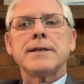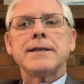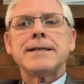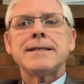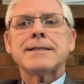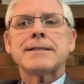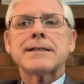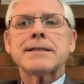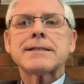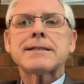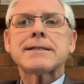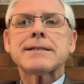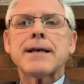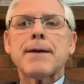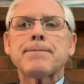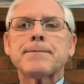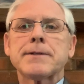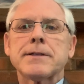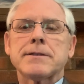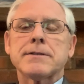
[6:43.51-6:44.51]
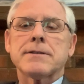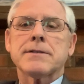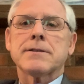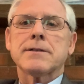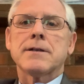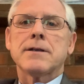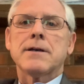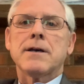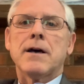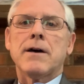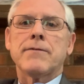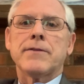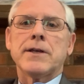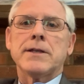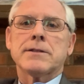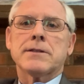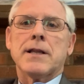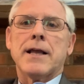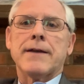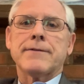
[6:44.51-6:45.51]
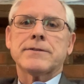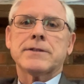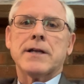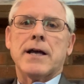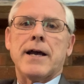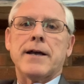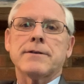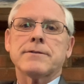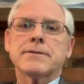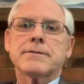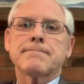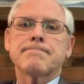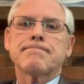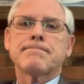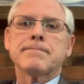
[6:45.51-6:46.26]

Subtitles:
is acceptance of these lifestyles.